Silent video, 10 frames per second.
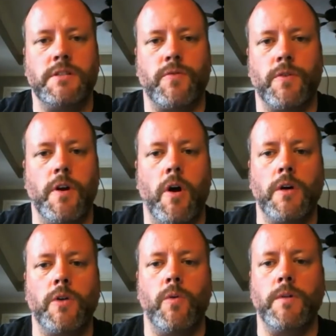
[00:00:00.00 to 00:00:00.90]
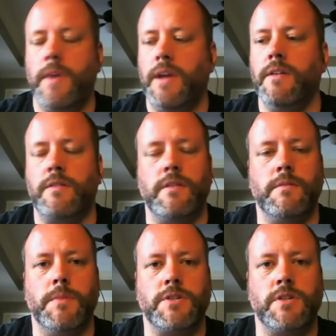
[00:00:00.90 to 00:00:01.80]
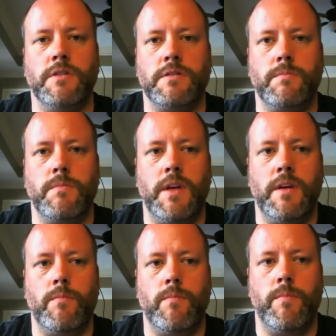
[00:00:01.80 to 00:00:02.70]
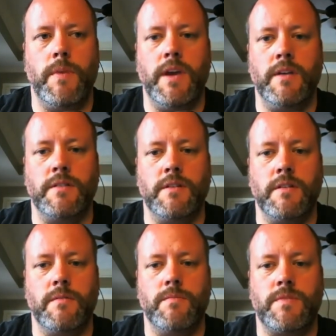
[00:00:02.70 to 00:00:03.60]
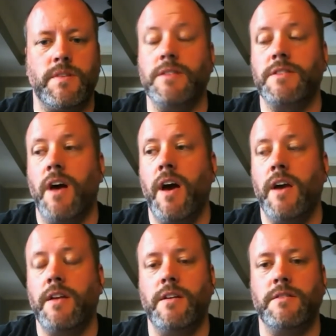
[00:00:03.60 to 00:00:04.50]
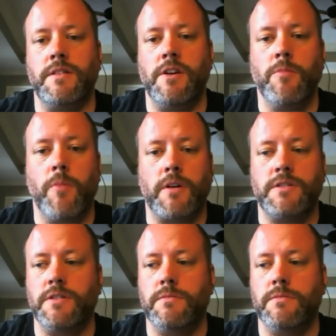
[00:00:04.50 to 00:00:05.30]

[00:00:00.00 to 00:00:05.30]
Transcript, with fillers: for the ongoing maintenance of these missions isn't set aside and isn't earmarked to,